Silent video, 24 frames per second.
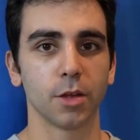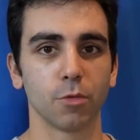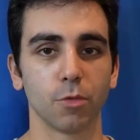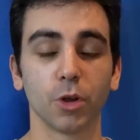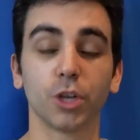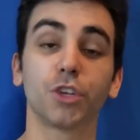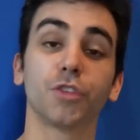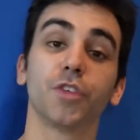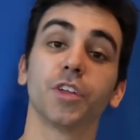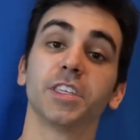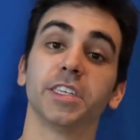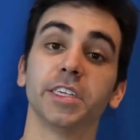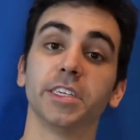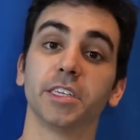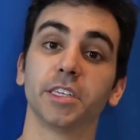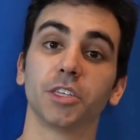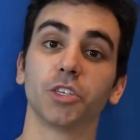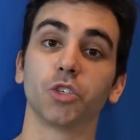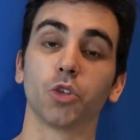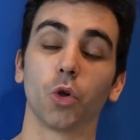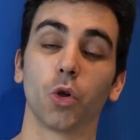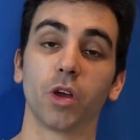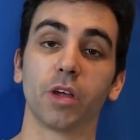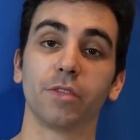Rich fits into
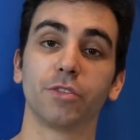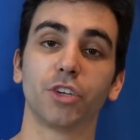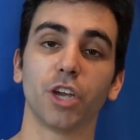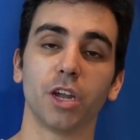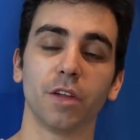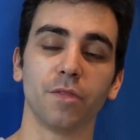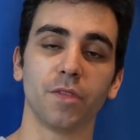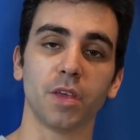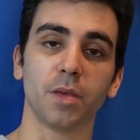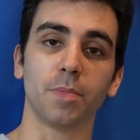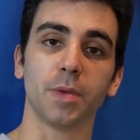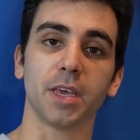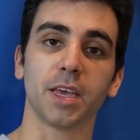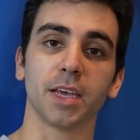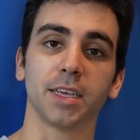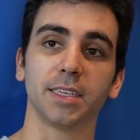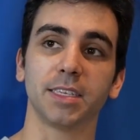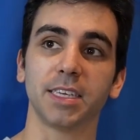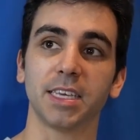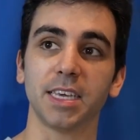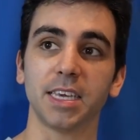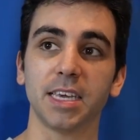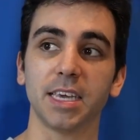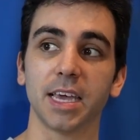the story of Gen V
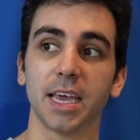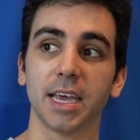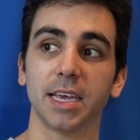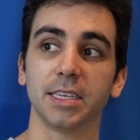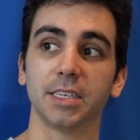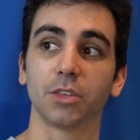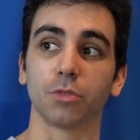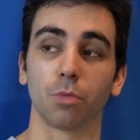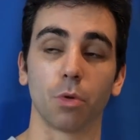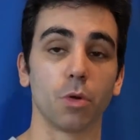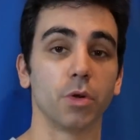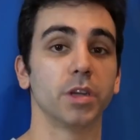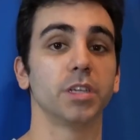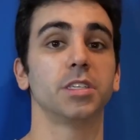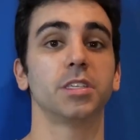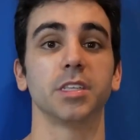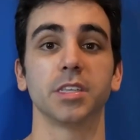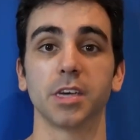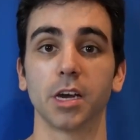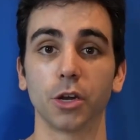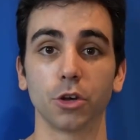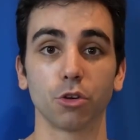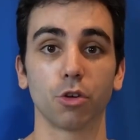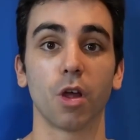because he is thrown into
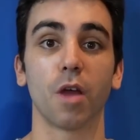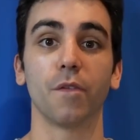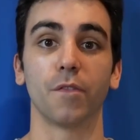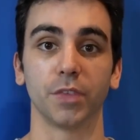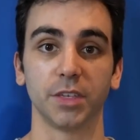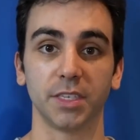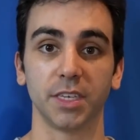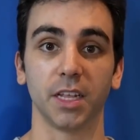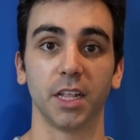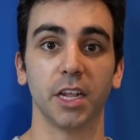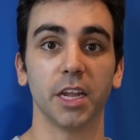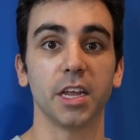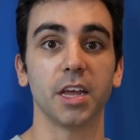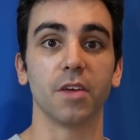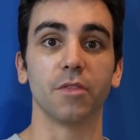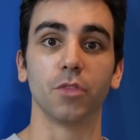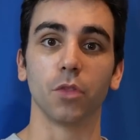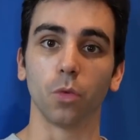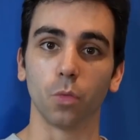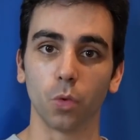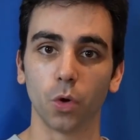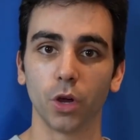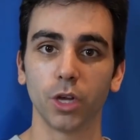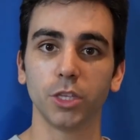the underground facility of
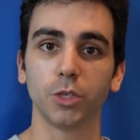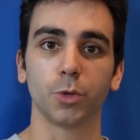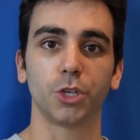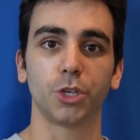the Woods,